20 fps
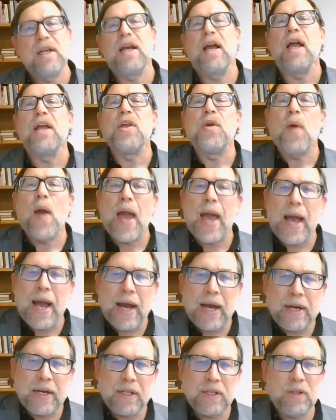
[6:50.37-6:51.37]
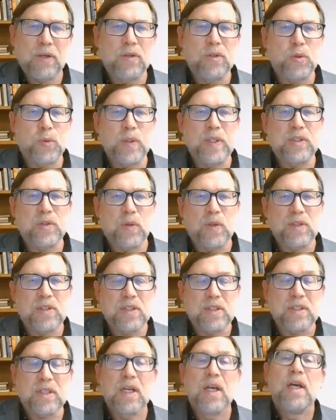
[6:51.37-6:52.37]
and you add those
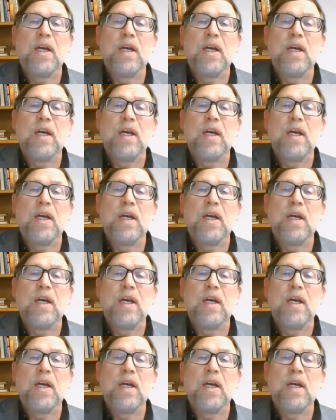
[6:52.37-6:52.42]
resources.